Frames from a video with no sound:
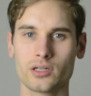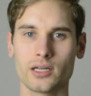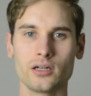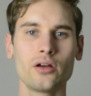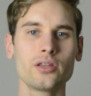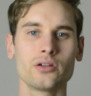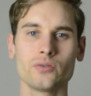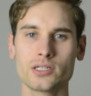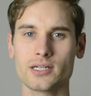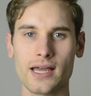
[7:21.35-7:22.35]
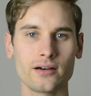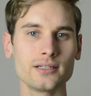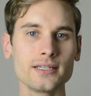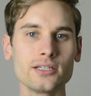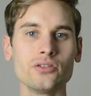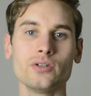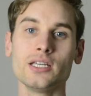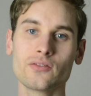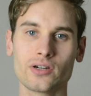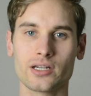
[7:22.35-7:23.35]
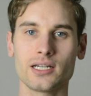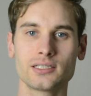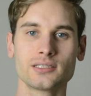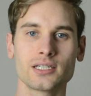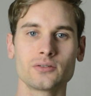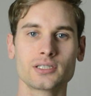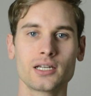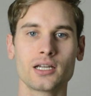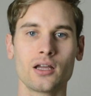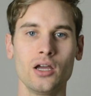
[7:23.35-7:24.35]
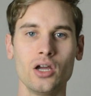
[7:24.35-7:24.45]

And all the originality and unique variations I was getting